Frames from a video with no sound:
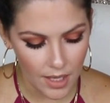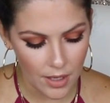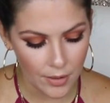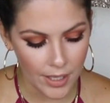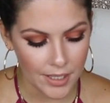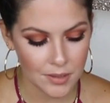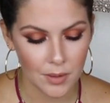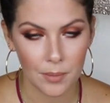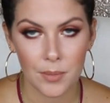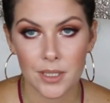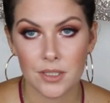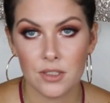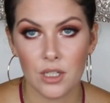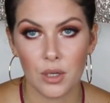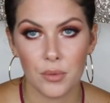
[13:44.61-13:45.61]
Okay, so I'm going
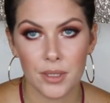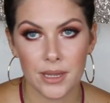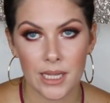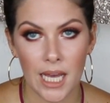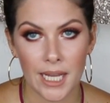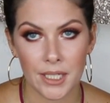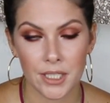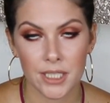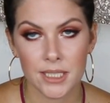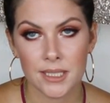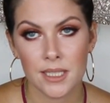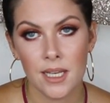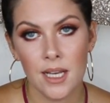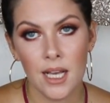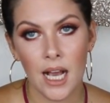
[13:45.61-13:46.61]
to start with liners.
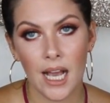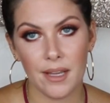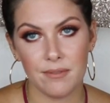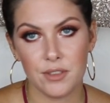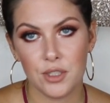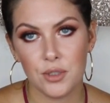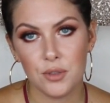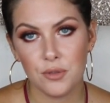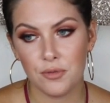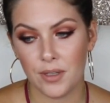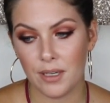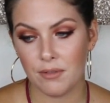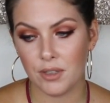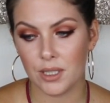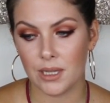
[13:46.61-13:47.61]
I have 2
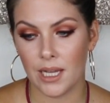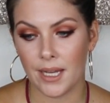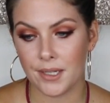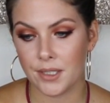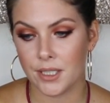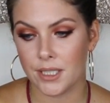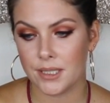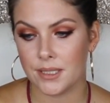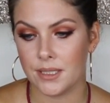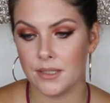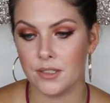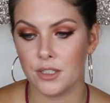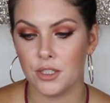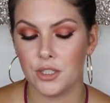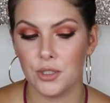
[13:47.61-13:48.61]
favorite liners.
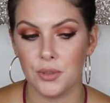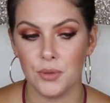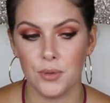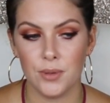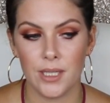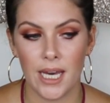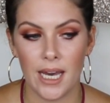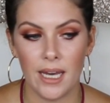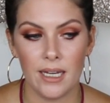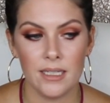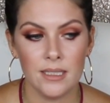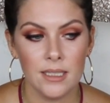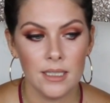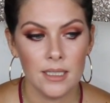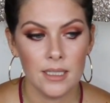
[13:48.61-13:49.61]
These are 2 that
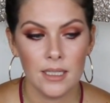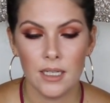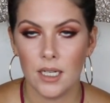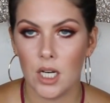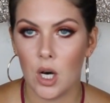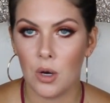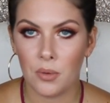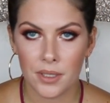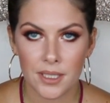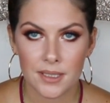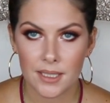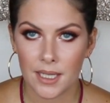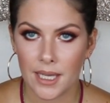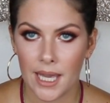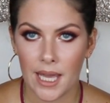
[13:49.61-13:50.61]
always,
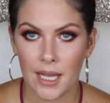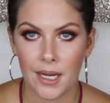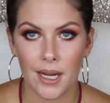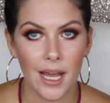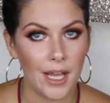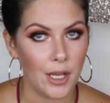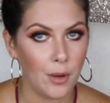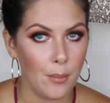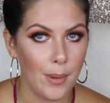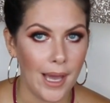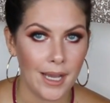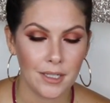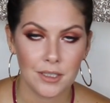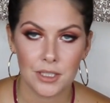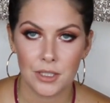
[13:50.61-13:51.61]
again, I go
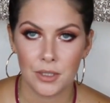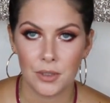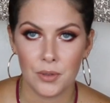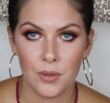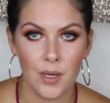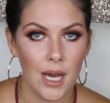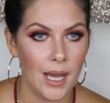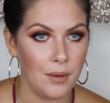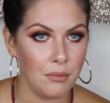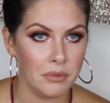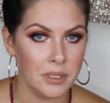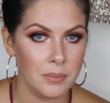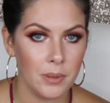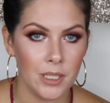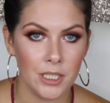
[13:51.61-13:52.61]
back to. I
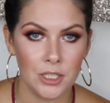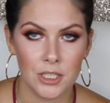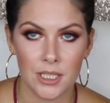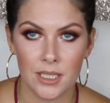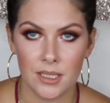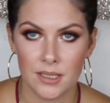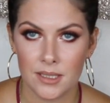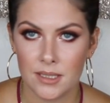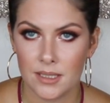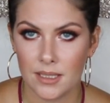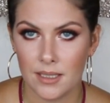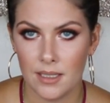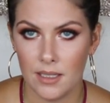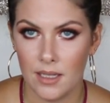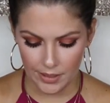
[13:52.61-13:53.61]
repurchase.
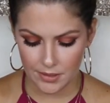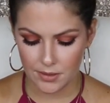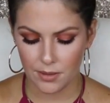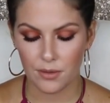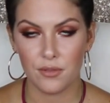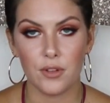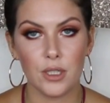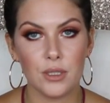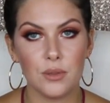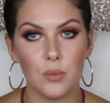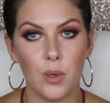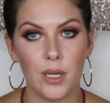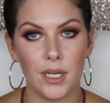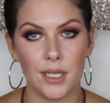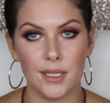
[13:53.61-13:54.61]
Okay, so the first
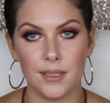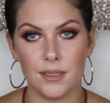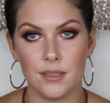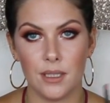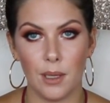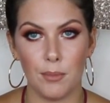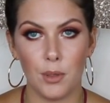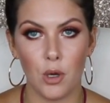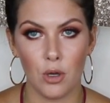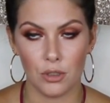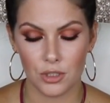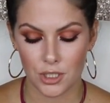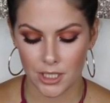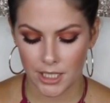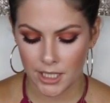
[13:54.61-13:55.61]
one is
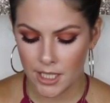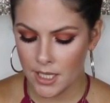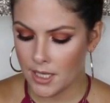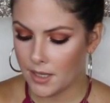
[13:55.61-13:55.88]
Subculture.